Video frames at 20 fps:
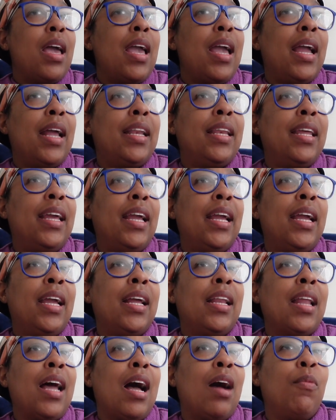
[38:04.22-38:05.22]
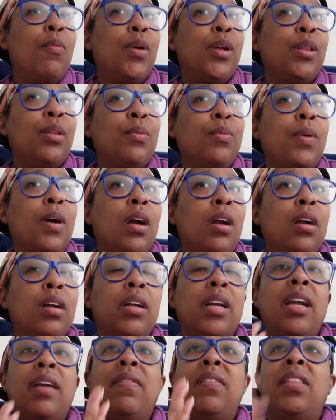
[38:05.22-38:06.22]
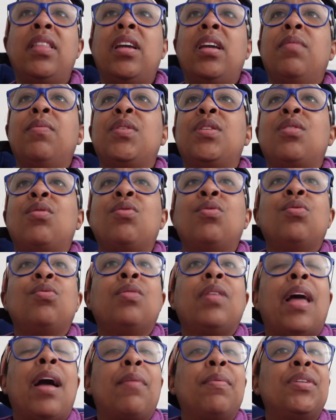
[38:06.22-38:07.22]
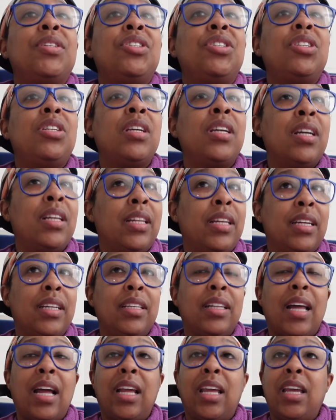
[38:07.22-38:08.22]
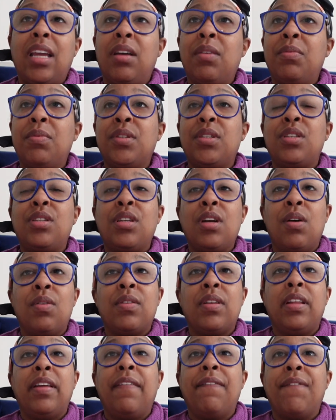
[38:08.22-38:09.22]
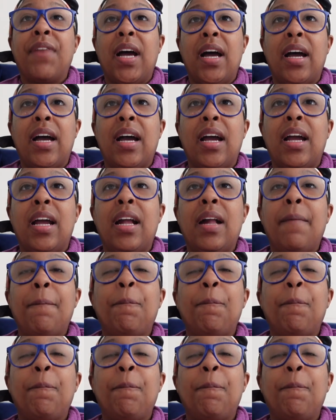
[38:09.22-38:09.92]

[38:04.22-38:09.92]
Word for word: And then I went to work. Everything was cool. I was chilling. Like, it was totally fine.